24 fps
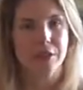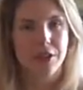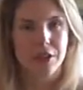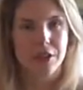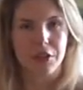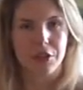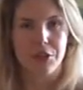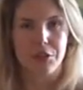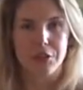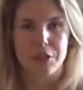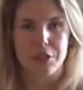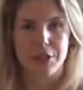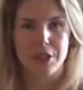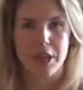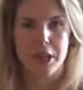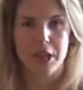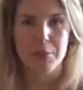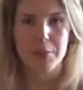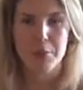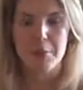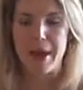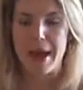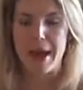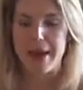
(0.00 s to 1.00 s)
you know, the
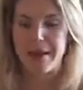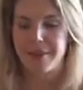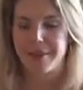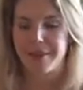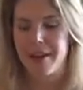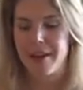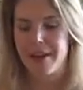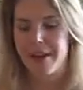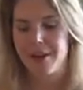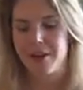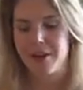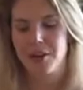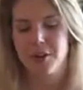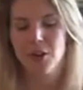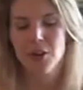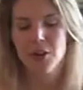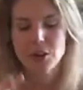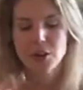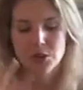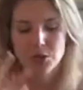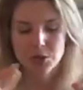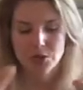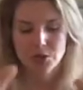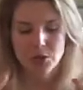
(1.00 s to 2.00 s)
table back there,
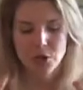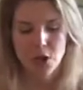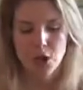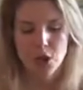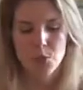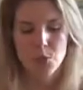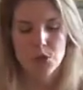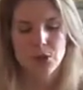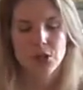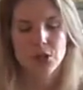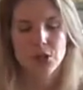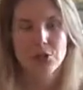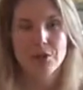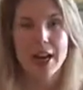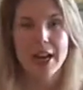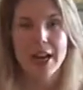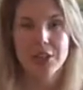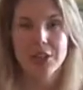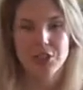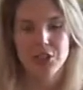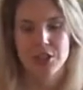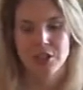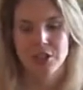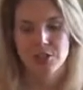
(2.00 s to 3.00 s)
so it's all in one
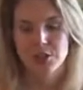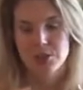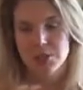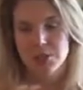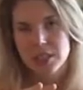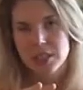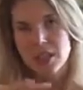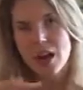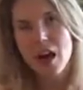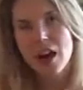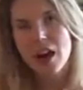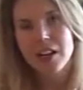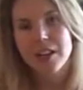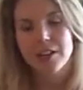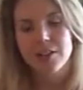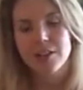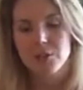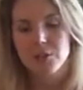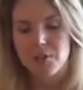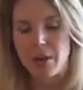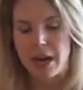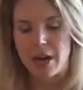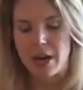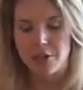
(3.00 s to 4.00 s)
direction, so it's not in
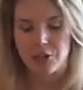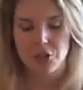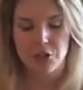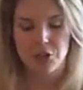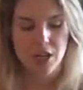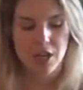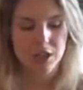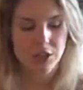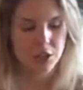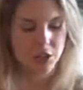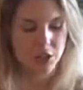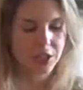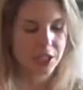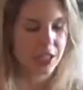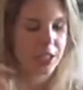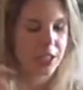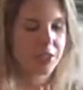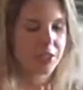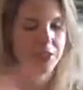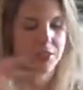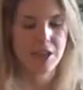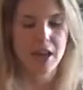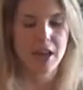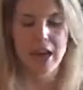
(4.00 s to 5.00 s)
the round, you're not looking
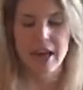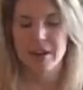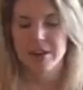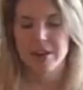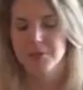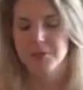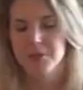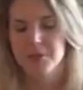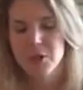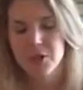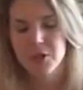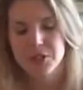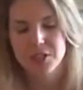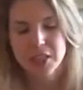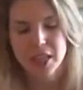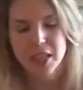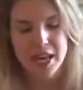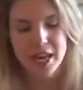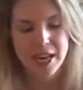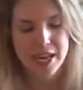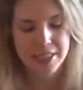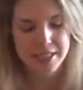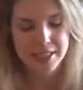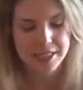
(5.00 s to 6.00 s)
at it from all
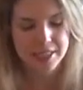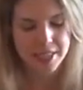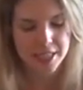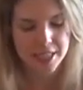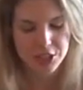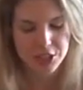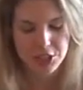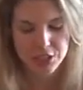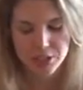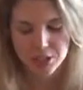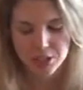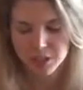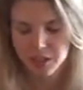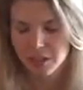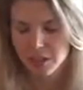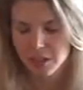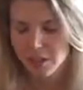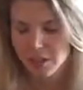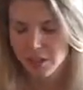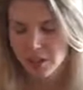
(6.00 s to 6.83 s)
sides, it's actually